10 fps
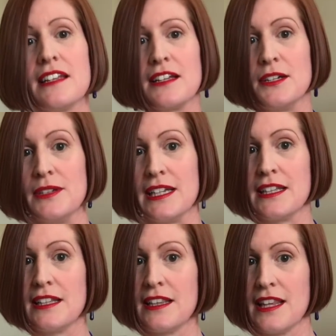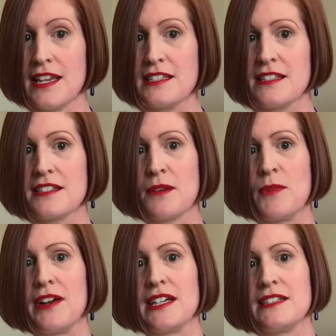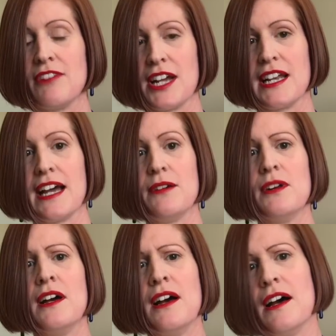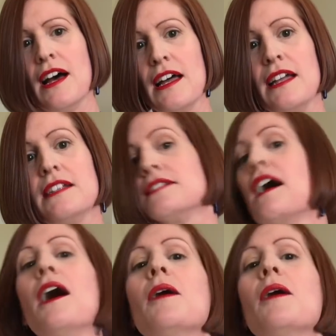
including this that I'm wearing right now, and